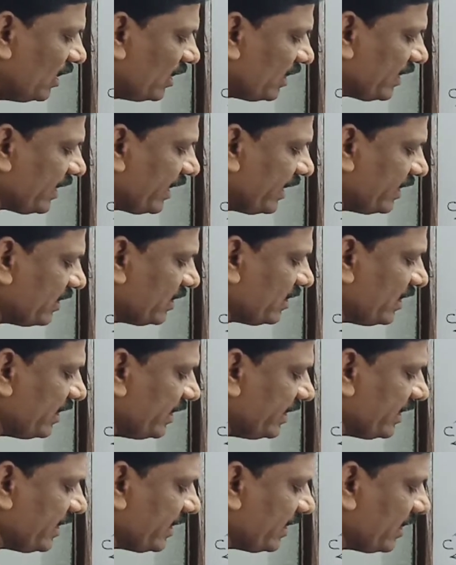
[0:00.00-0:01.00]
tan
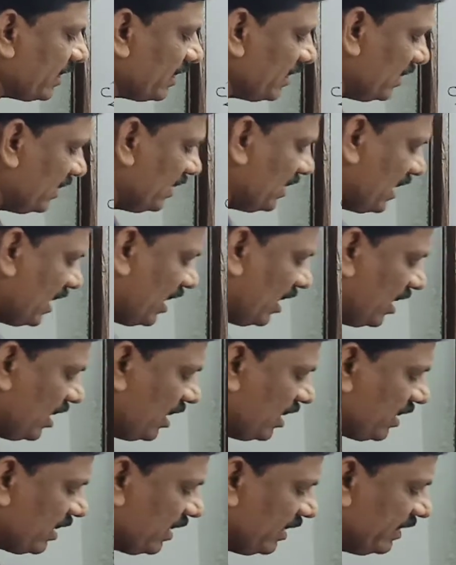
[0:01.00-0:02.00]
theta.
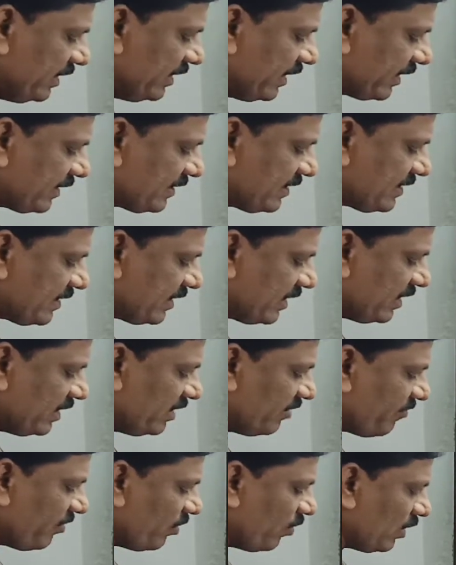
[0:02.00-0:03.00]
Or x,
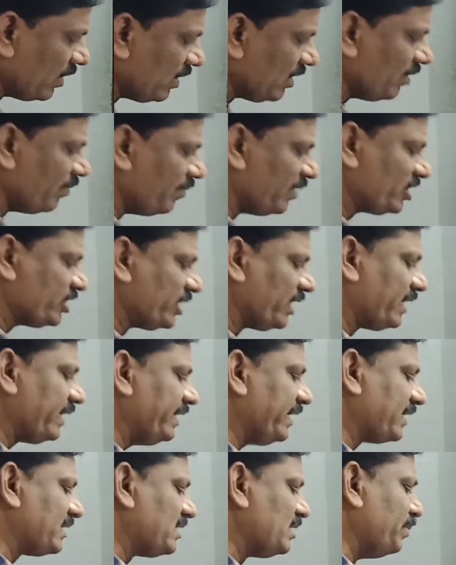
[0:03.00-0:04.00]
if you want to measure
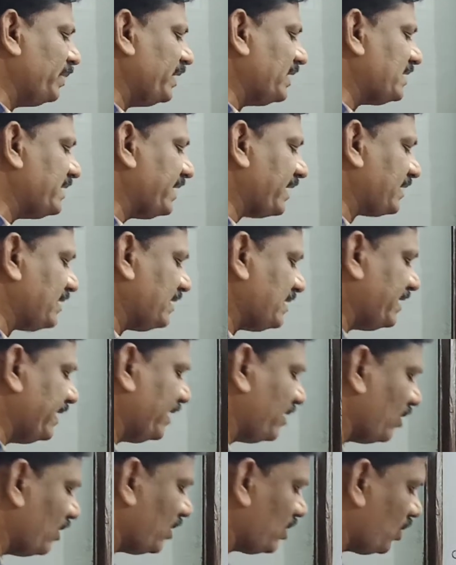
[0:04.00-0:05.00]
x means, x is
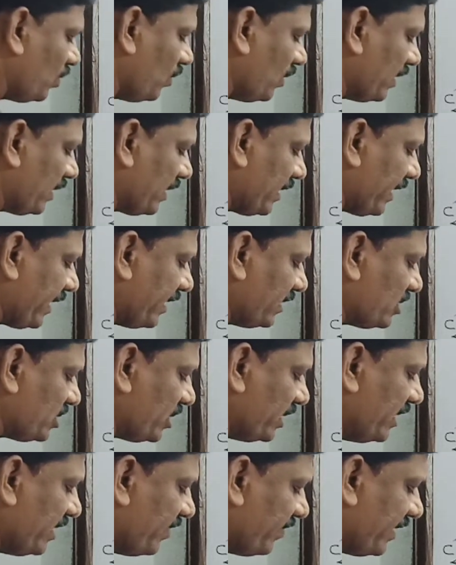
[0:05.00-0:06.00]
equal to what?
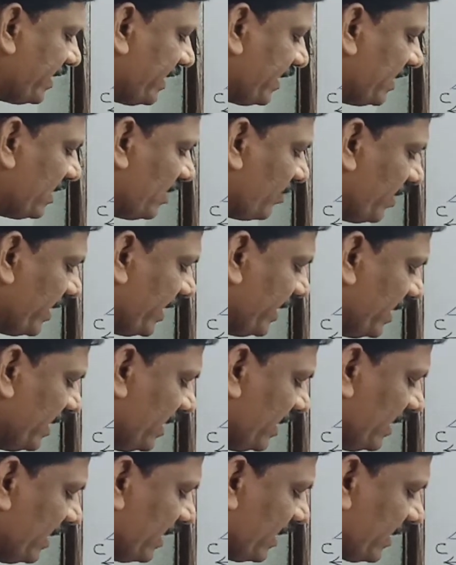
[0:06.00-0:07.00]
H divided by
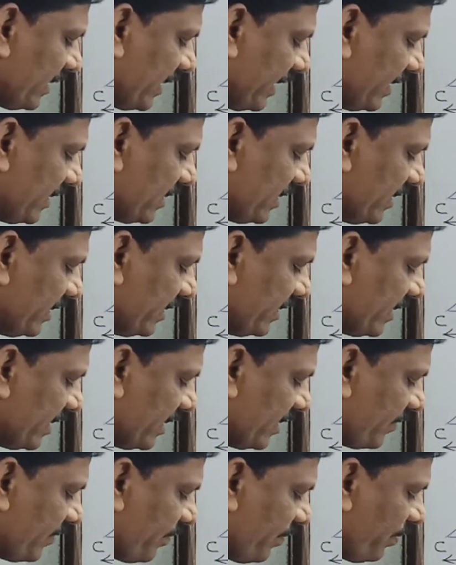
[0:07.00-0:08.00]
tan
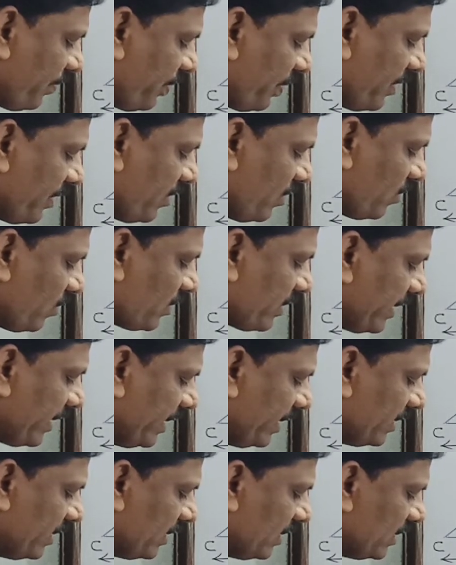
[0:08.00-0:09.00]
theta.
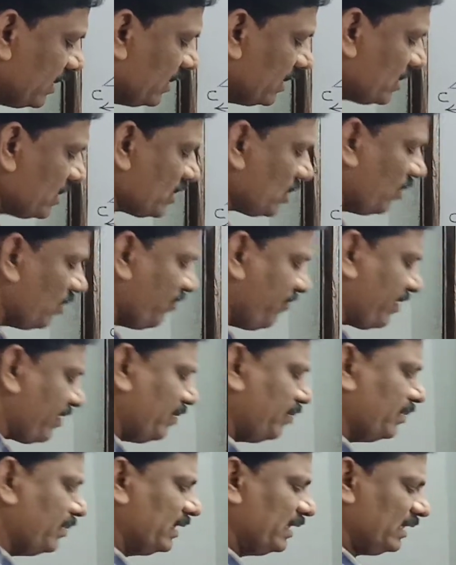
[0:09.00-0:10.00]
Okay. So
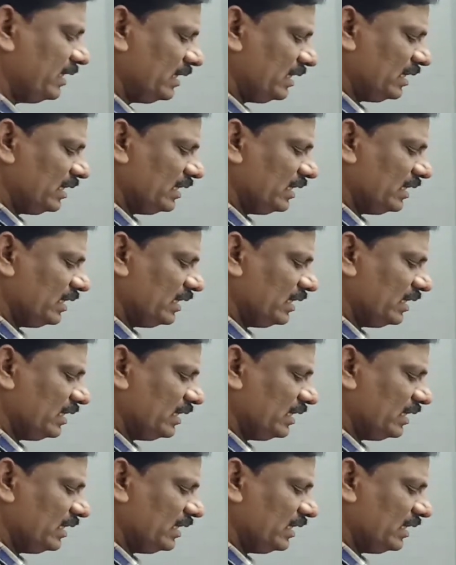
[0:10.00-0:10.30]
from